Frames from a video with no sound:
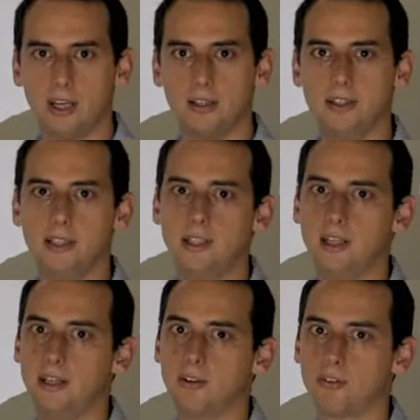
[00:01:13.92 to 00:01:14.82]
the
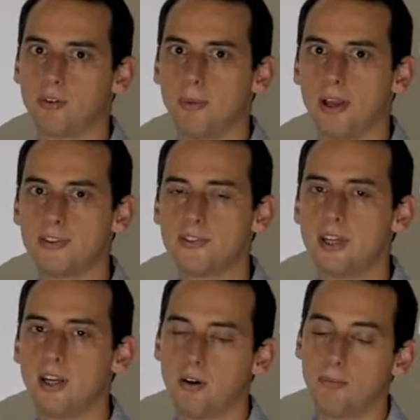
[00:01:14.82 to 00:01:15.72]
inertial masses
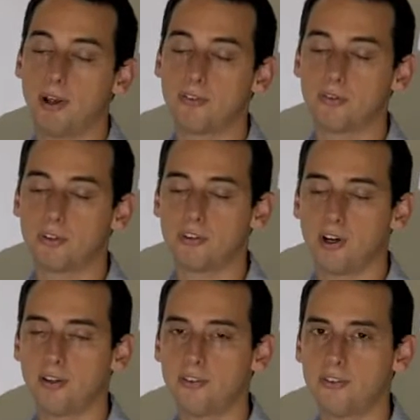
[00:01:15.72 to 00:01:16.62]
or mass over
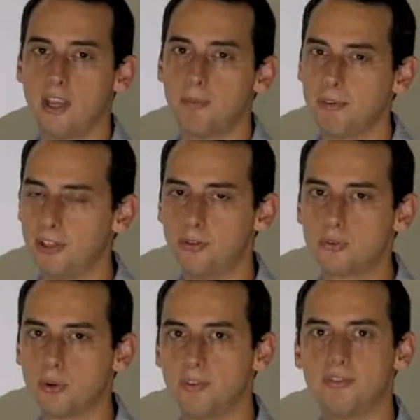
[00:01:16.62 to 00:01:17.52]
charges, but they do
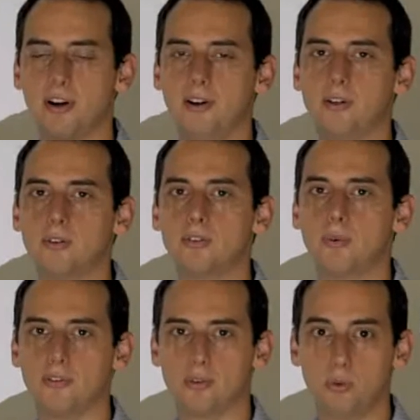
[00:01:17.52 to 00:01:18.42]
so with very good
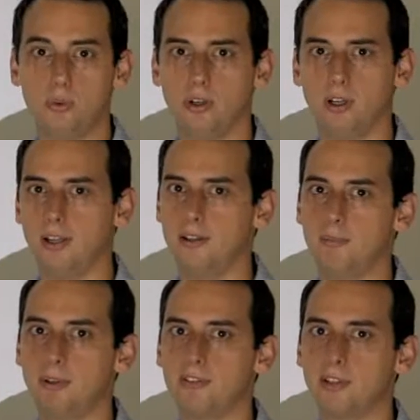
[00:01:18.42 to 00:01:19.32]
resolution, and that
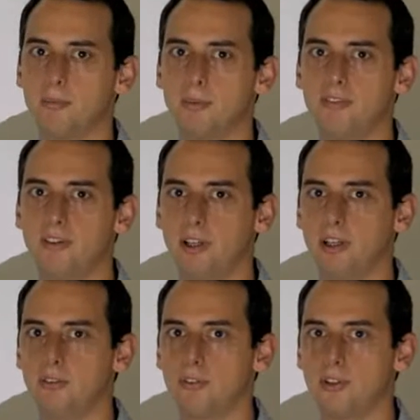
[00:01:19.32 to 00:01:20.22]
makes them very
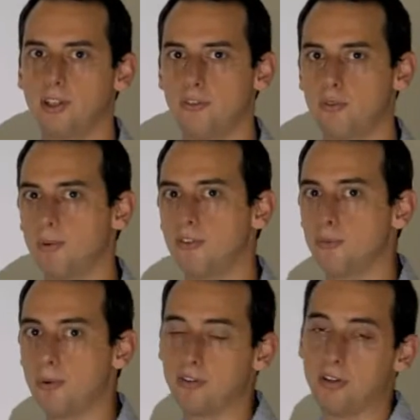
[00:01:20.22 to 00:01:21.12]
interesting instruments,
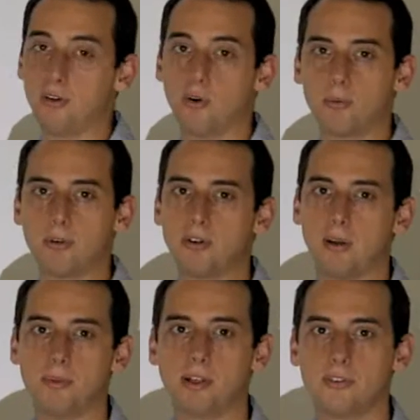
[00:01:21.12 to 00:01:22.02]
especially the
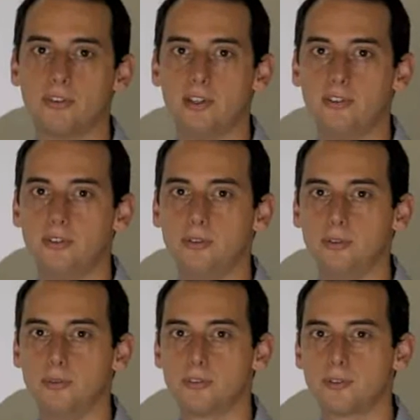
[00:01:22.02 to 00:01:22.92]
Orbitrap because it's easy to
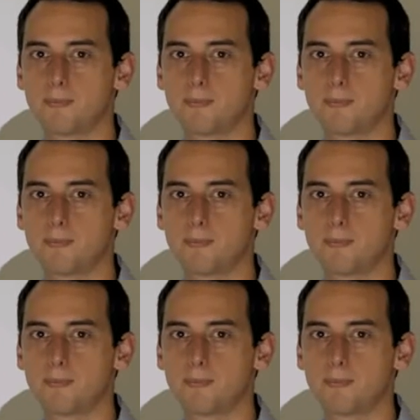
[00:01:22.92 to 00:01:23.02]
use.